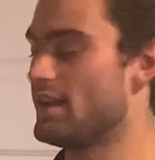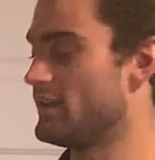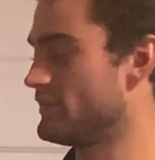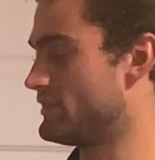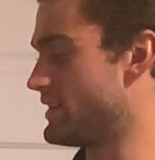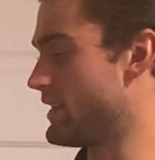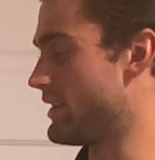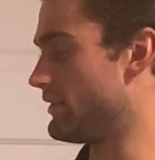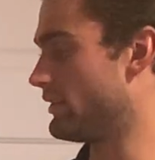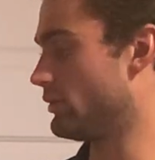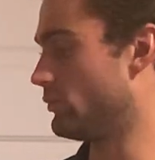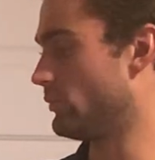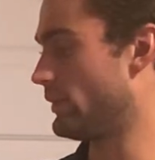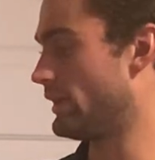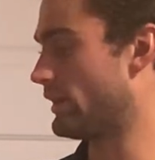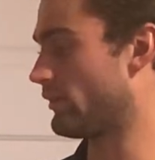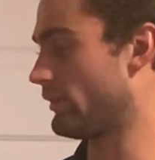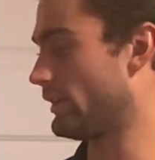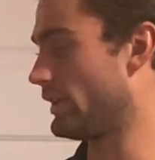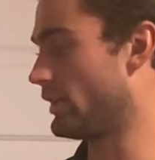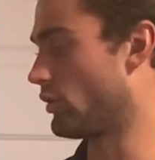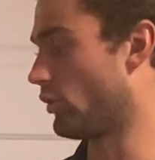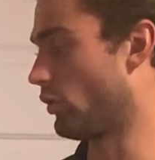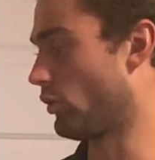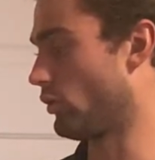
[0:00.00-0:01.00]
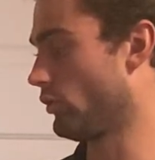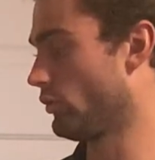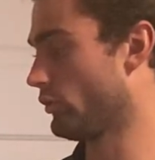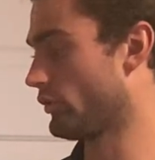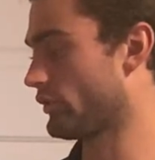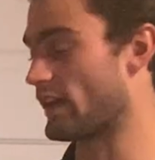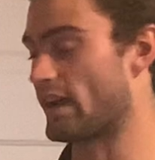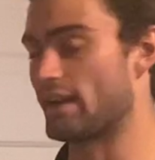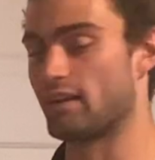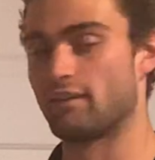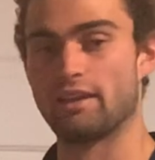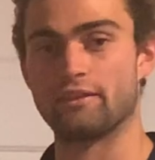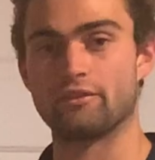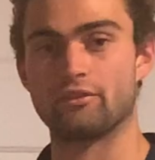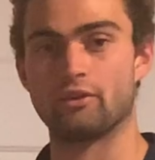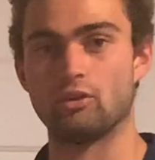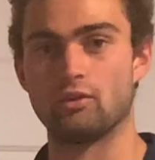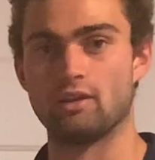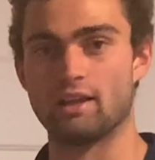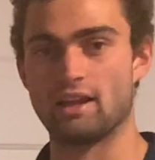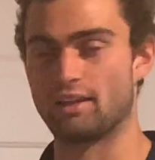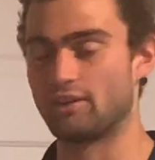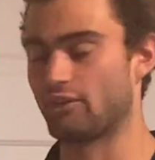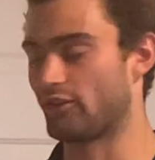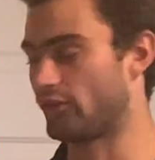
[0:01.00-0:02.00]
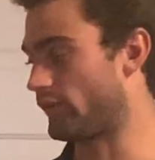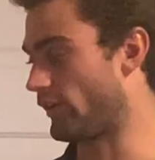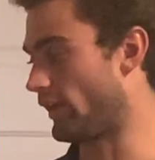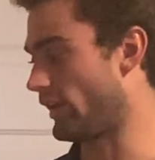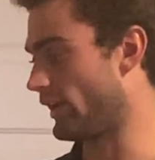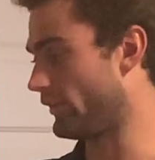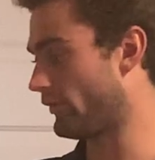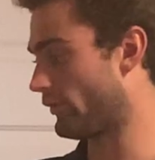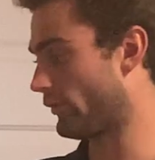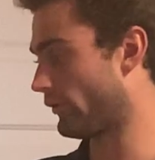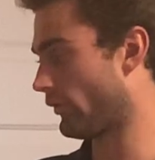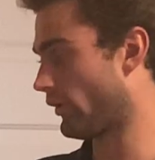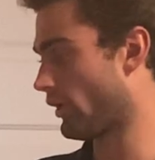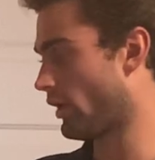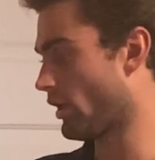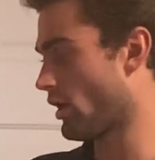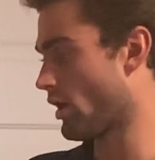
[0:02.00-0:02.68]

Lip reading: daily, weekly goals, kind of like the United States.